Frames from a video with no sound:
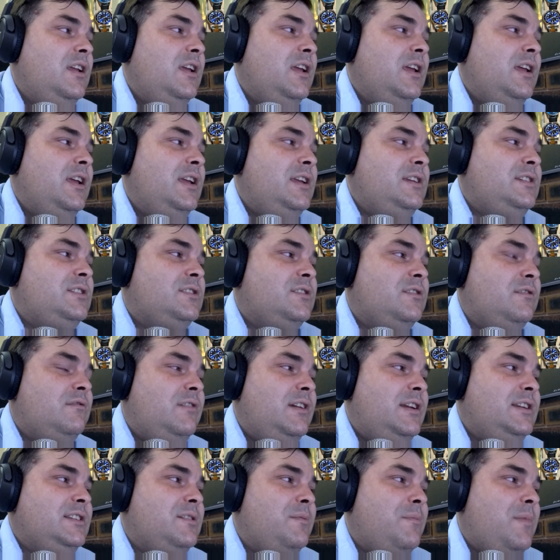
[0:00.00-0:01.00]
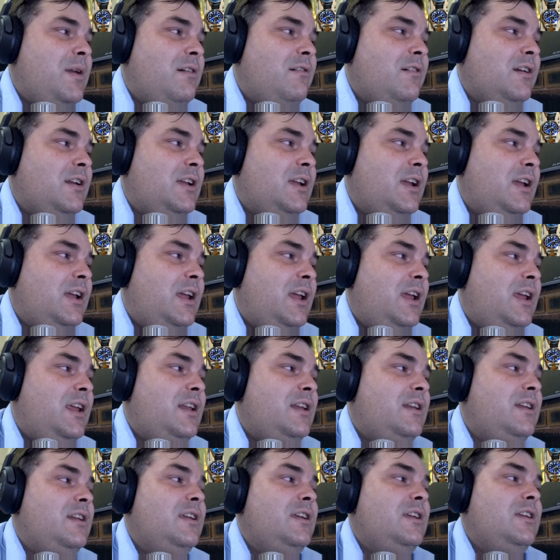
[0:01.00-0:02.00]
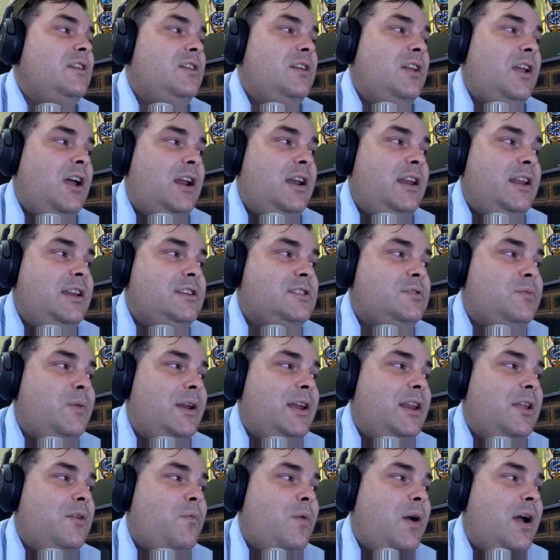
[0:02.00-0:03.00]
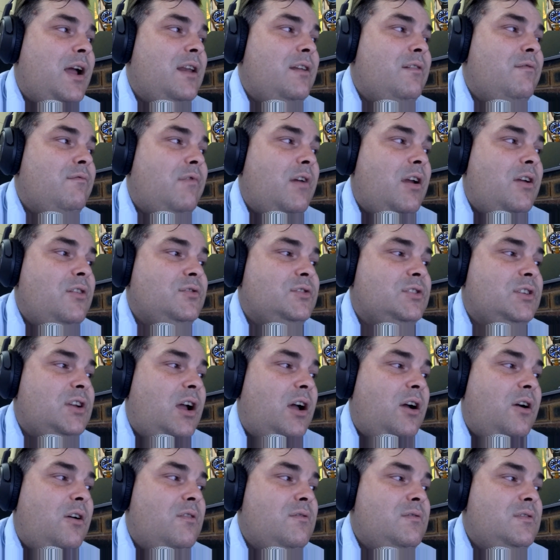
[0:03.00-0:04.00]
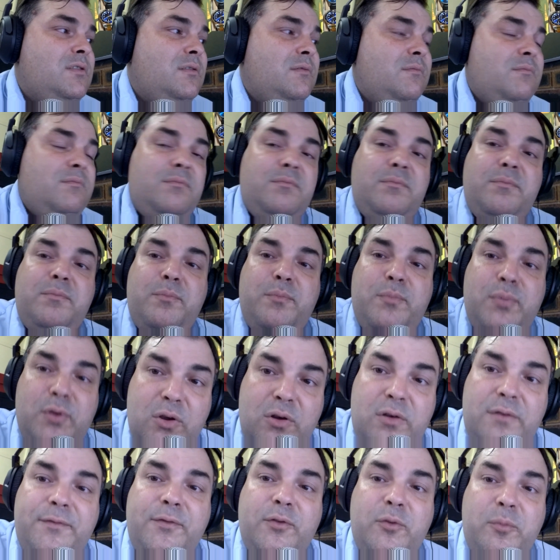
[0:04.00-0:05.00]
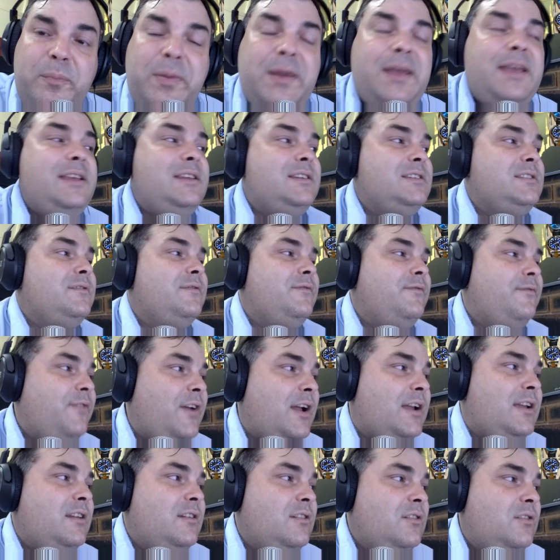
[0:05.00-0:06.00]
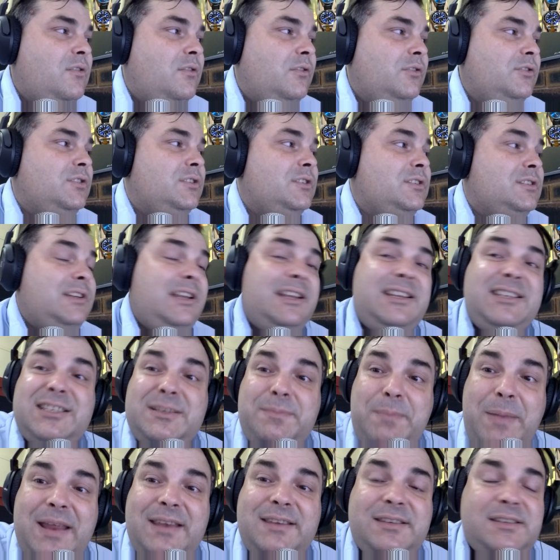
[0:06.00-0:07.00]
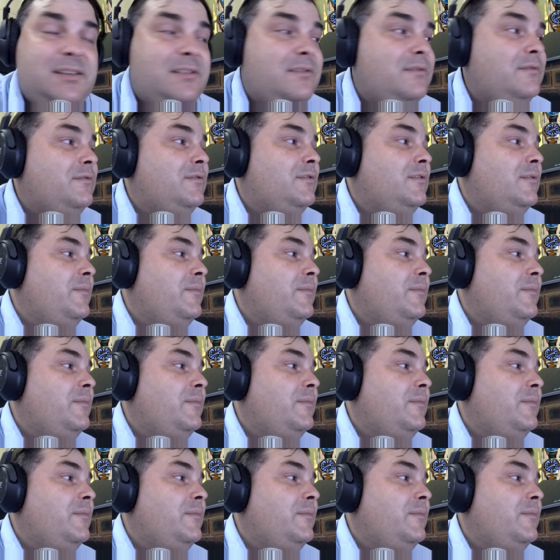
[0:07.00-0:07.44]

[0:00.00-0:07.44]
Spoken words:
Histories American 1921 rose gold, beautiful piece, fucking gorgeous, expensive.